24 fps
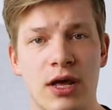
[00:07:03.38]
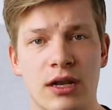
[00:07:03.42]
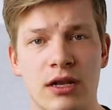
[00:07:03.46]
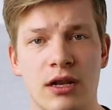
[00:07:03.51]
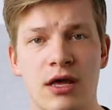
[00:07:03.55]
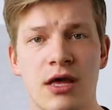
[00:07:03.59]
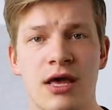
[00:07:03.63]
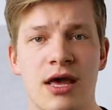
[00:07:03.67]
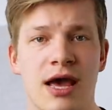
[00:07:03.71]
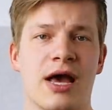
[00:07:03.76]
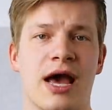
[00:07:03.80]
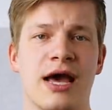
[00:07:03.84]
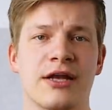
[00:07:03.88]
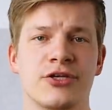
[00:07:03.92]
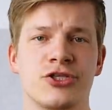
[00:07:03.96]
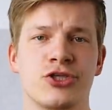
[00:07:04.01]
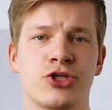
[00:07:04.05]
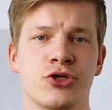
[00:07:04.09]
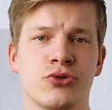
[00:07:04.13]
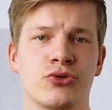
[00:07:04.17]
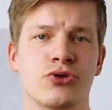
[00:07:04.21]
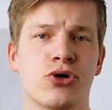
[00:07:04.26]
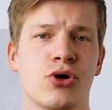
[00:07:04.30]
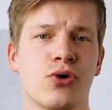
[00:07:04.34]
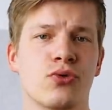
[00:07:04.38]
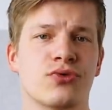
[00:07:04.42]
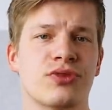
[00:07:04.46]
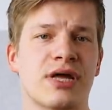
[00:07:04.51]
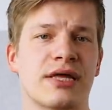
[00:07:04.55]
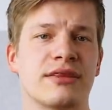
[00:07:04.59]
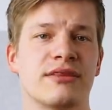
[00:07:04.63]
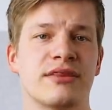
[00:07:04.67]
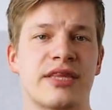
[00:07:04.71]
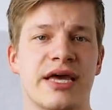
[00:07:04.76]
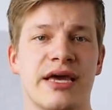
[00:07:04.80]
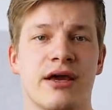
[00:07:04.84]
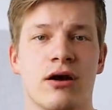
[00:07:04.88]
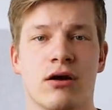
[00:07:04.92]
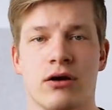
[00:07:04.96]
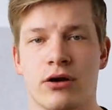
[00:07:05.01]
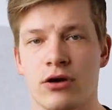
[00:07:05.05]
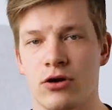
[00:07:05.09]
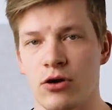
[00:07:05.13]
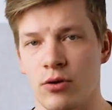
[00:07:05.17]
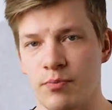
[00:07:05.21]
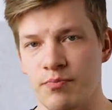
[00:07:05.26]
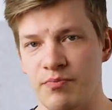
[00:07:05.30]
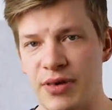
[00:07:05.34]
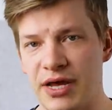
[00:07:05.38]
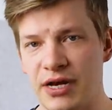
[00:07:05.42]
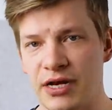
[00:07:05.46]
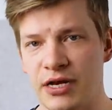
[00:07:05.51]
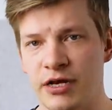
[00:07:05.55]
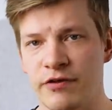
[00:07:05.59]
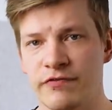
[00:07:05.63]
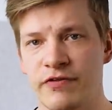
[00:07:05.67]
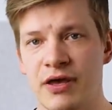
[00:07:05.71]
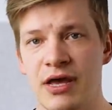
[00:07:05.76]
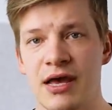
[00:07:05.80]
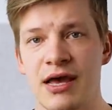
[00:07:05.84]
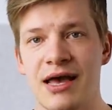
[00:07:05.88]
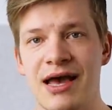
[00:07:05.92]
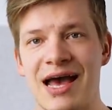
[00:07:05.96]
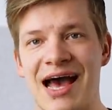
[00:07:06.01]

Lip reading: well and you know that they are competitive